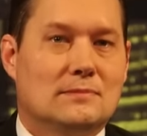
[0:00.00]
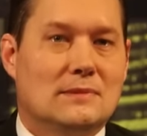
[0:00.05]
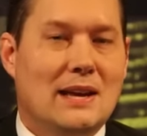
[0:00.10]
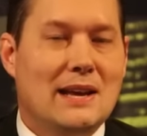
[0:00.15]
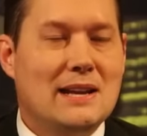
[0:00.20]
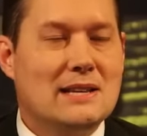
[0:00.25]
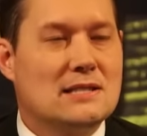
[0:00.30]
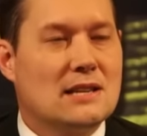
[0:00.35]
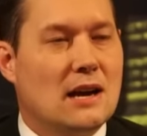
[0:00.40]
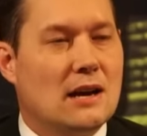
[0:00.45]

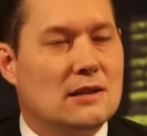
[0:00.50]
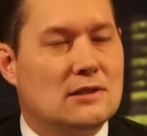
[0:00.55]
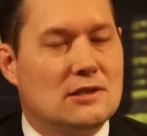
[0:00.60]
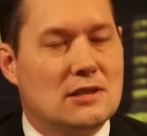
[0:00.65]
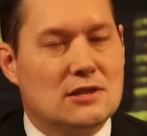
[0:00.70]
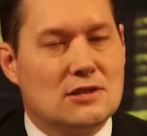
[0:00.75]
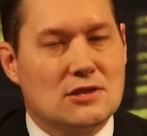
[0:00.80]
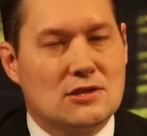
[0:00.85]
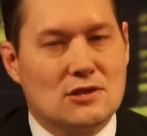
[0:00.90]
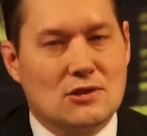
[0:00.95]
It is
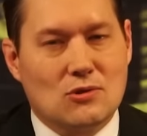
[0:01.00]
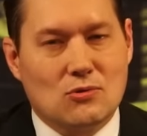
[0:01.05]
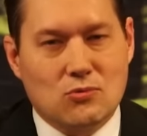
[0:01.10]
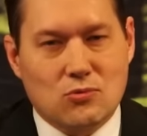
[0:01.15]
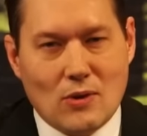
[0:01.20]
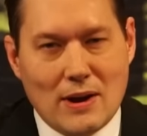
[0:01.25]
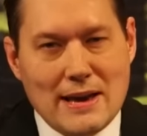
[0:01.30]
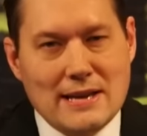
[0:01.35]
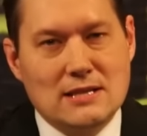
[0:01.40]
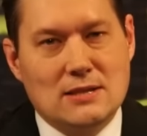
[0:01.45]

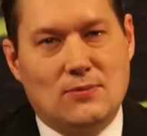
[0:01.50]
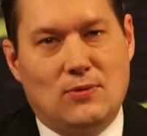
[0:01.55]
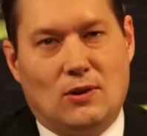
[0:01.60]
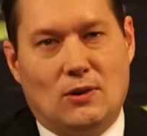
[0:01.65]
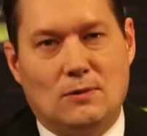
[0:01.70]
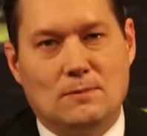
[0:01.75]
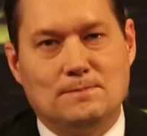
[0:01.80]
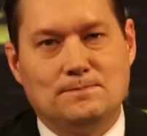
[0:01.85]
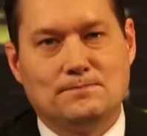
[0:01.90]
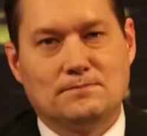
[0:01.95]

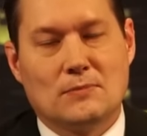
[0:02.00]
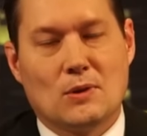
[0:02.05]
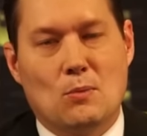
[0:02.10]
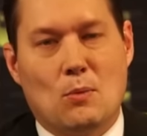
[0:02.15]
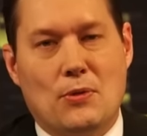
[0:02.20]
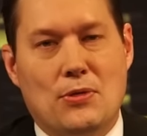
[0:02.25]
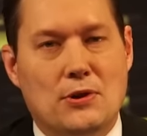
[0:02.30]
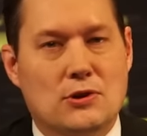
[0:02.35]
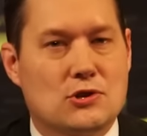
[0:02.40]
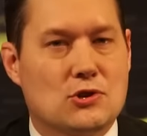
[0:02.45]
disgraceful
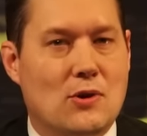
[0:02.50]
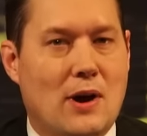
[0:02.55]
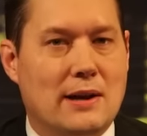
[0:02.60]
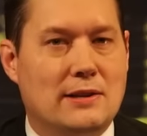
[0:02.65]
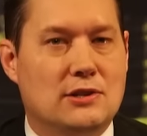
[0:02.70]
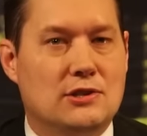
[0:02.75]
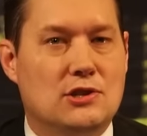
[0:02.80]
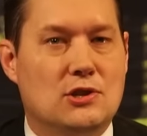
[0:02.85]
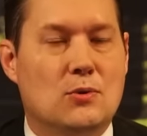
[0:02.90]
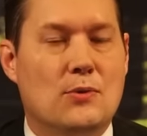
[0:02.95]
what they're trying
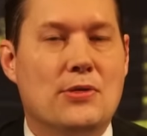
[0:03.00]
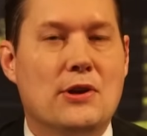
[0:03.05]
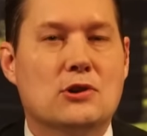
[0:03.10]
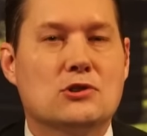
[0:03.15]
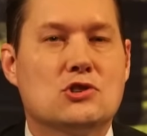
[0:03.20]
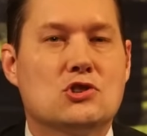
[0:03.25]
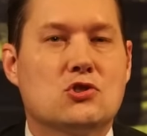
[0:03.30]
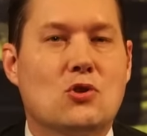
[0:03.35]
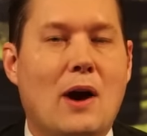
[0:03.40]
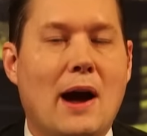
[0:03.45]
to do. They're
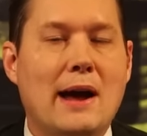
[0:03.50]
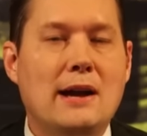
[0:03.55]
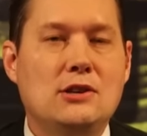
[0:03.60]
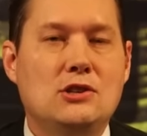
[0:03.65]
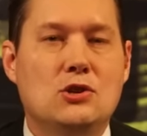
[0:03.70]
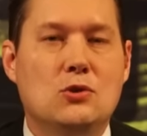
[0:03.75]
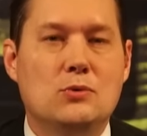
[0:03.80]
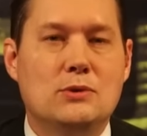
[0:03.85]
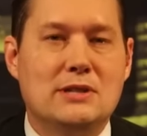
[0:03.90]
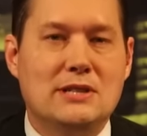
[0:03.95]
trying
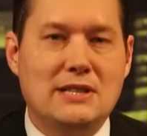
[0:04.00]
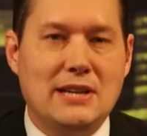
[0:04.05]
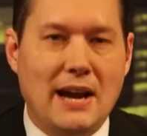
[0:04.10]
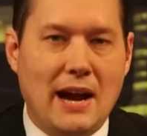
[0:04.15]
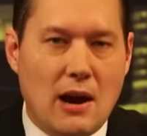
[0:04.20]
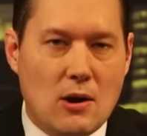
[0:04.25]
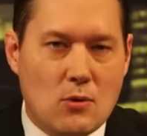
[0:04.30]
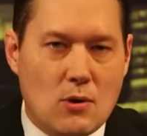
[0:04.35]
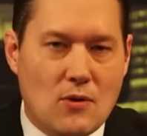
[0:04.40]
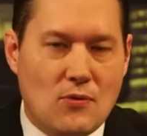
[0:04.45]
to
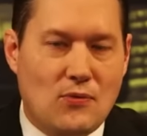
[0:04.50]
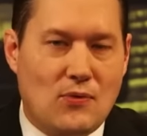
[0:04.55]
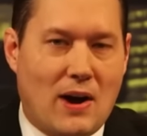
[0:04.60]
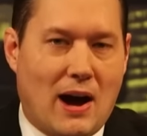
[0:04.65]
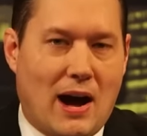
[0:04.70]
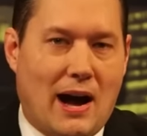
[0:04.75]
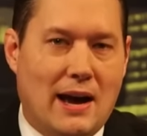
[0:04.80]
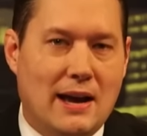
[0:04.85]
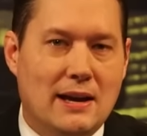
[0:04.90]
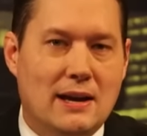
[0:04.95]

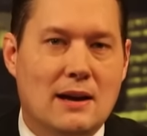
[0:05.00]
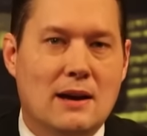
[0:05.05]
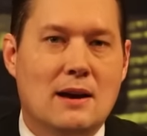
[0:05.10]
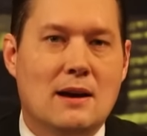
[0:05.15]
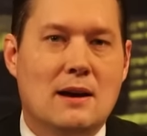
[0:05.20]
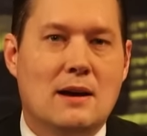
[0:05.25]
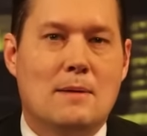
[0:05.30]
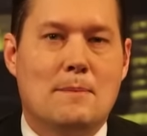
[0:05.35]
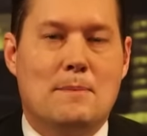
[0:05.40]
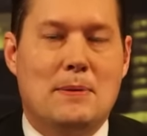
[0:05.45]
terrify
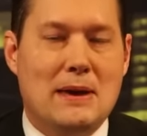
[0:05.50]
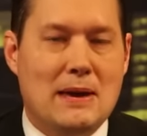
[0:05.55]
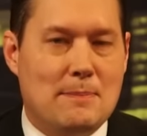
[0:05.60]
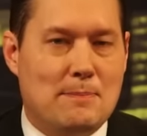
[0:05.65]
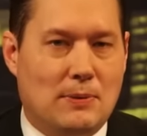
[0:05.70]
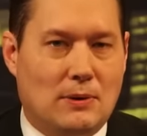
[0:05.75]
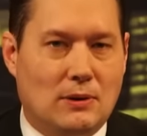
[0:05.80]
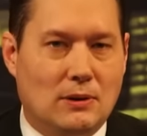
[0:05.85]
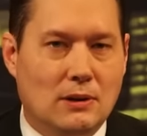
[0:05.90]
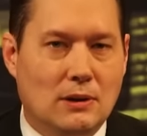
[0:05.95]

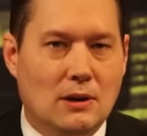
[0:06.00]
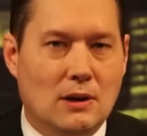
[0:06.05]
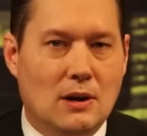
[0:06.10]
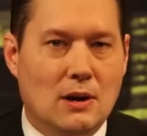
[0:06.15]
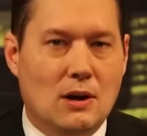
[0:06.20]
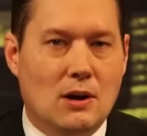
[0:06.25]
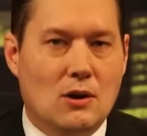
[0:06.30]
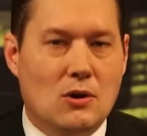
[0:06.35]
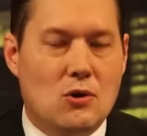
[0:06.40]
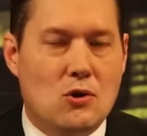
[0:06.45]
people
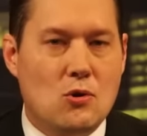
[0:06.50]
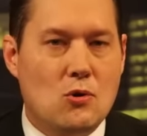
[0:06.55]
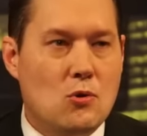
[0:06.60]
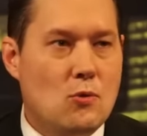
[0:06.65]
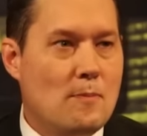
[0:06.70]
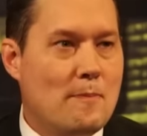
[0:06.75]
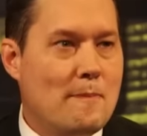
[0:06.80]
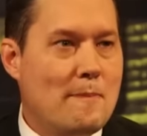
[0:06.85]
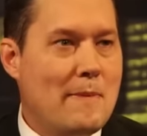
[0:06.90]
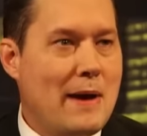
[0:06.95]

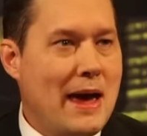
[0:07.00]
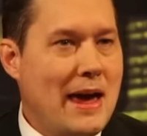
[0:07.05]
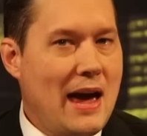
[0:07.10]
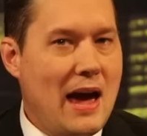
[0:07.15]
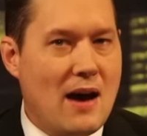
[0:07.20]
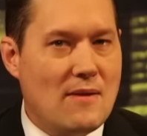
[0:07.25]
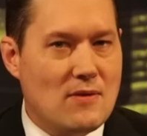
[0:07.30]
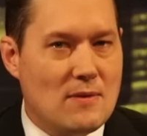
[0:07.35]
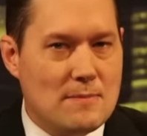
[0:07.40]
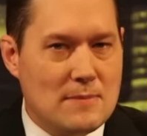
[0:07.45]
who may
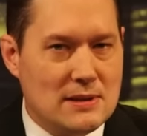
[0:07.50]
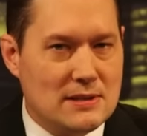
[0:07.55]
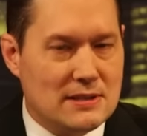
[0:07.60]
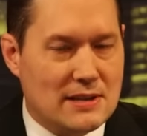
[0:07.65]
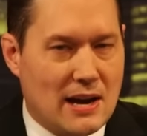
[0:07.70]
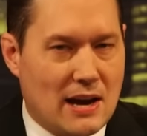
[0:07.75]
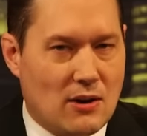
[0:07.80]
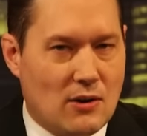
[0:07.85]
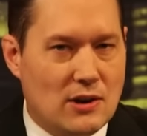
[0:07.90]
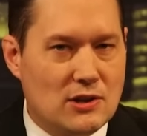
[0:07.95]
have a
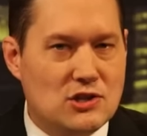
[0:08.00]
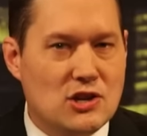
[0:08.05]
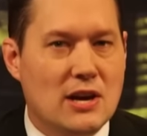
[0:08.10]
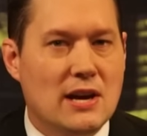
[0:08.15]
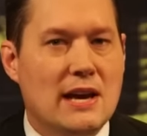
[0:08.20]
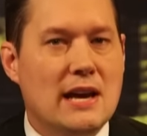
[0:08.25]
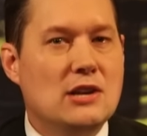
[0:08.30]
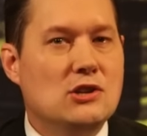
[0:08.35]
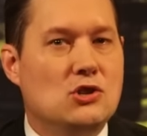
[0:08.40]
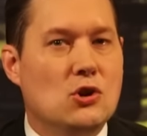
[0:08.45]
miscarriage
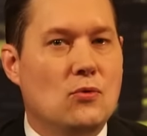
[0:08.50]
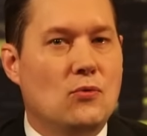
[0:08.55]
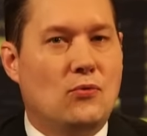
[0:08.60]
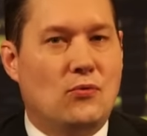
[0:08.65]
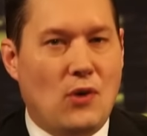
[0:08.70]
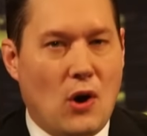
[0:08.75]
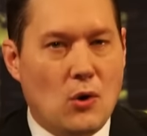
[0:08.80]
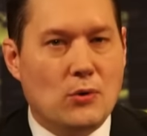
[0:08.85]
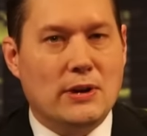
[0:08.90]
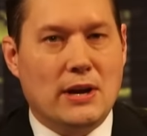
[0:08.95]
into
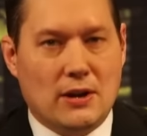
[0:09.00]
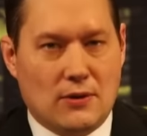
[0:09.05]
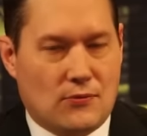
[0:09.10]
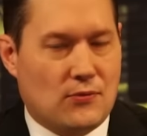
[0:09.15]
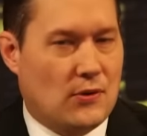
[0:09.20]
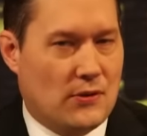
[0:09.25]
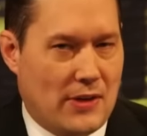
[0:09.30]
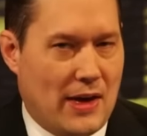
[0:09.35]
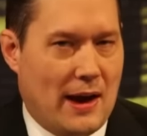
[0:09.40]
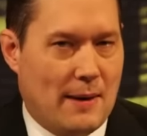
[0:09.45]
voting
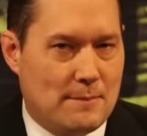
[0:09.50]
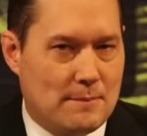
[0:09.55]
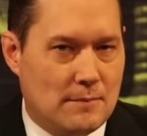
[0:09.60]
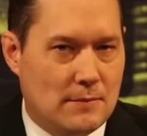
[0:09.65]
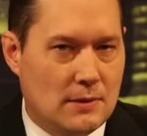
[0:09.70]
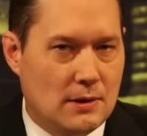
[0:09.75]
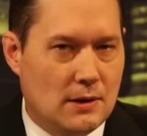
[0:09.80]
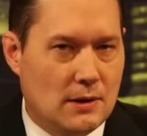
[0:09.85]
for them.